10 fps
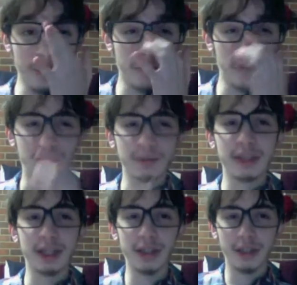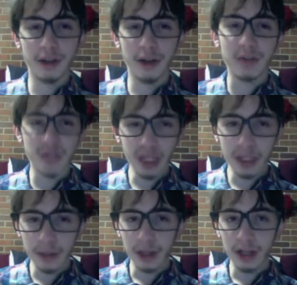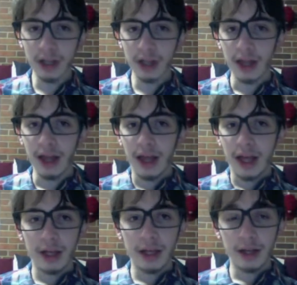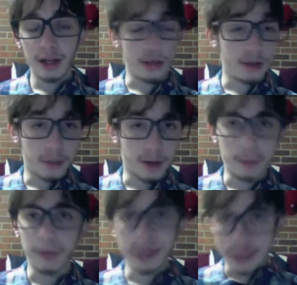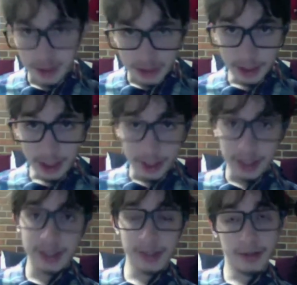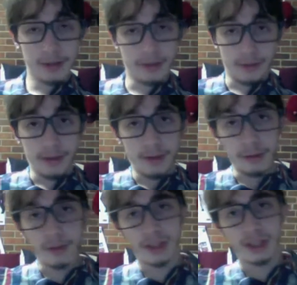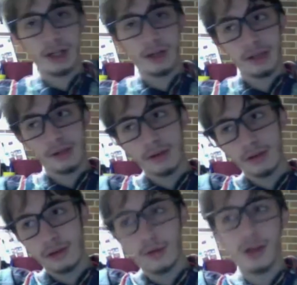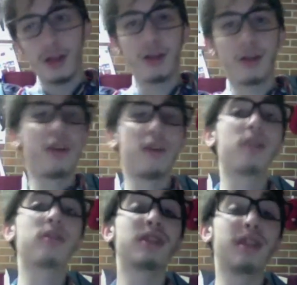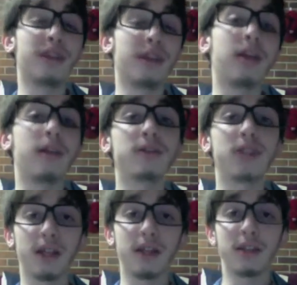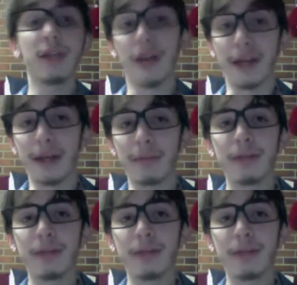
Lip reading: film tells the story very well, getting the plot points. Like I said, Christine thinking her father is a phantom.